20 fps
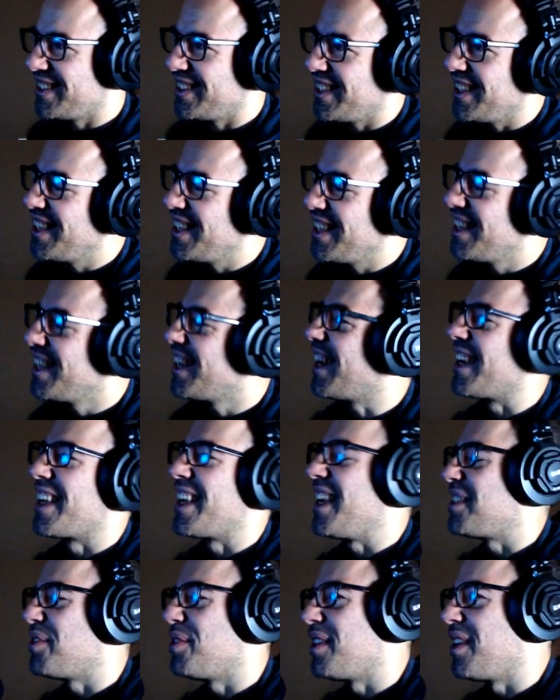can't do an
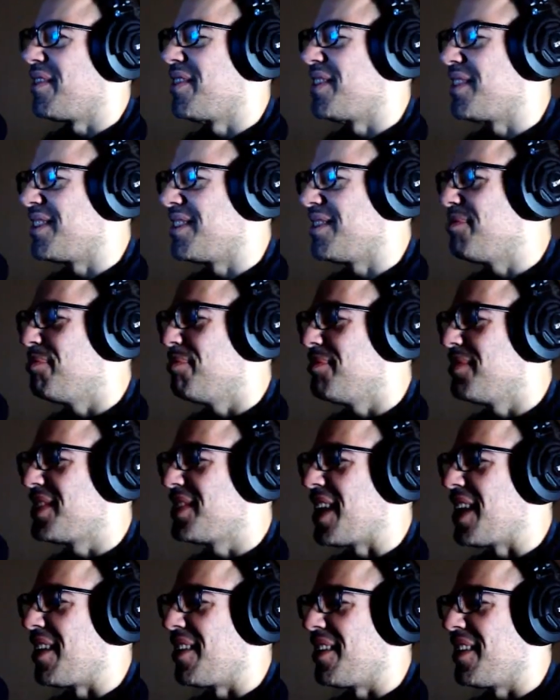elephant
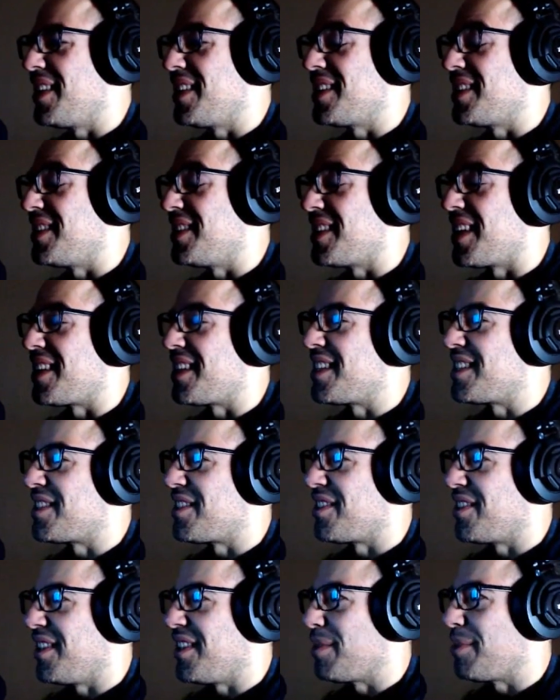sound, at least not this early
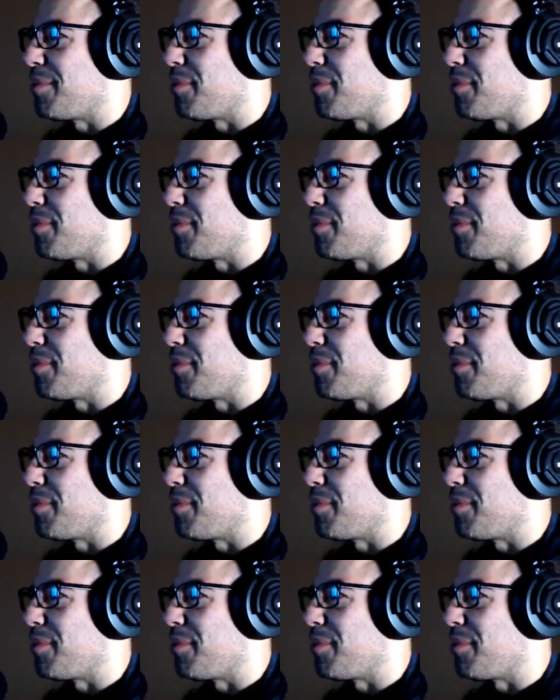in the morning.